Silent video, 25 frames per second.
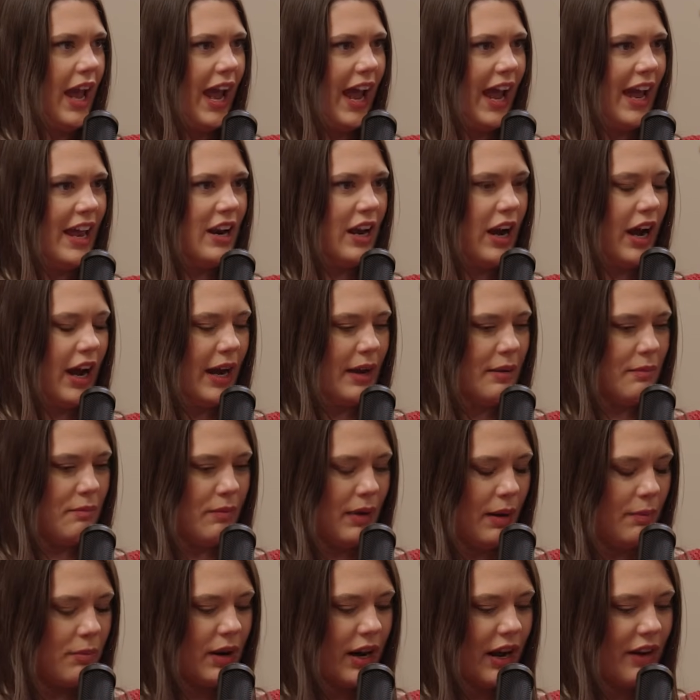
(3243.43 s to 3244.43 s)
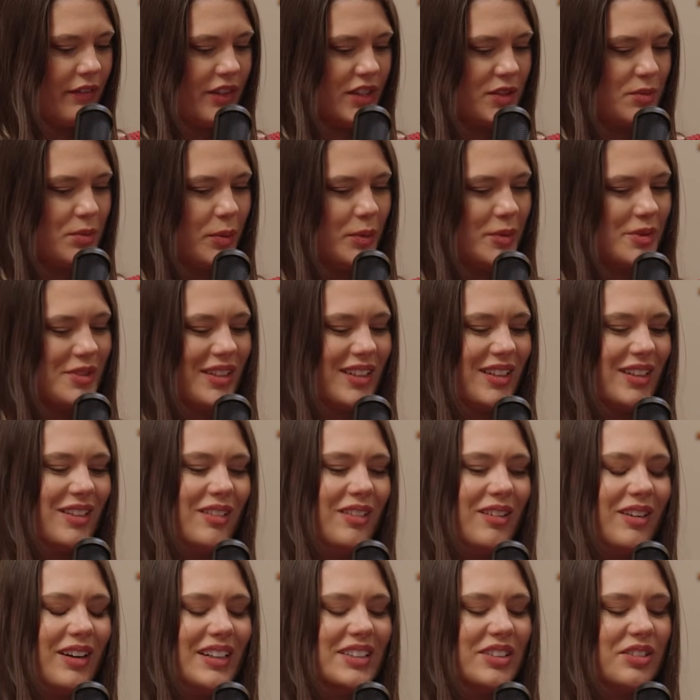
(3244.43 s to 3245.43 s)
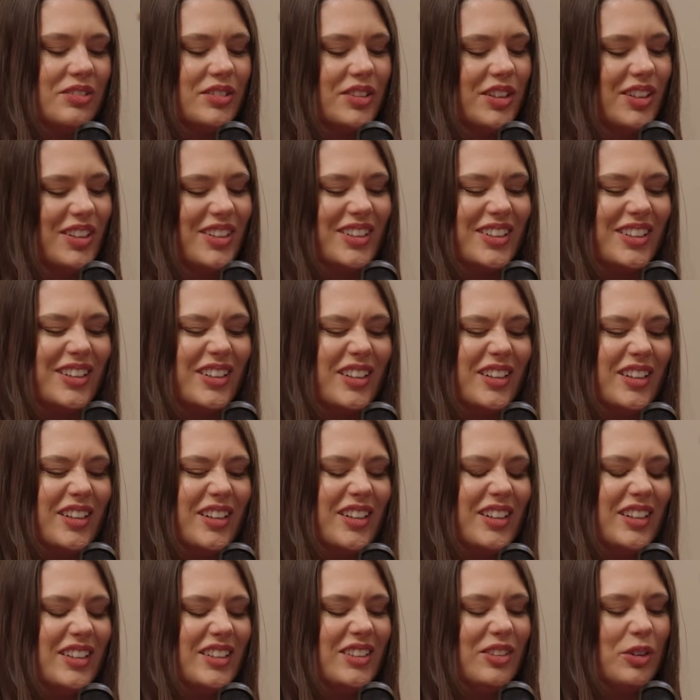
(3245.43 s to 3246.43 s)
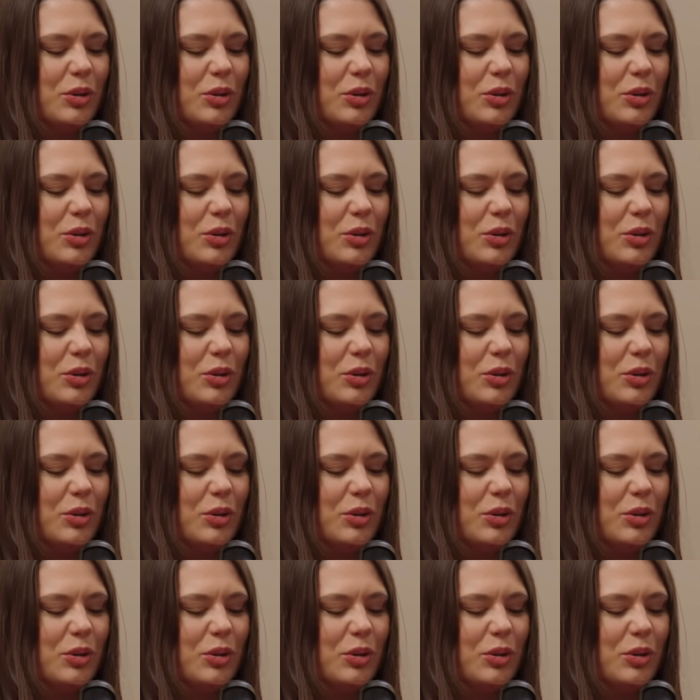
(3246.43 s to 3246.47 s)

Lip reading: And I remember having this moment, I was like, oh, I don't look good.